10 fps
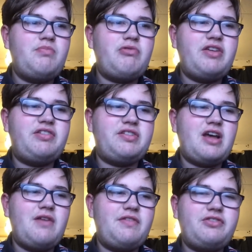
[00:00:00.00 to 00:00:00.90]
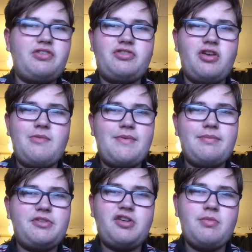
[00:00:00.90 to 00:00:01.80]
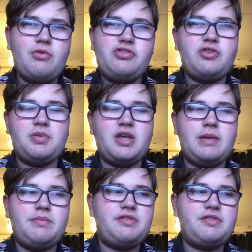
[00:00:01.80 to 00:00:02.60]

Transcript: brace yourself, it's just too too much to bleep.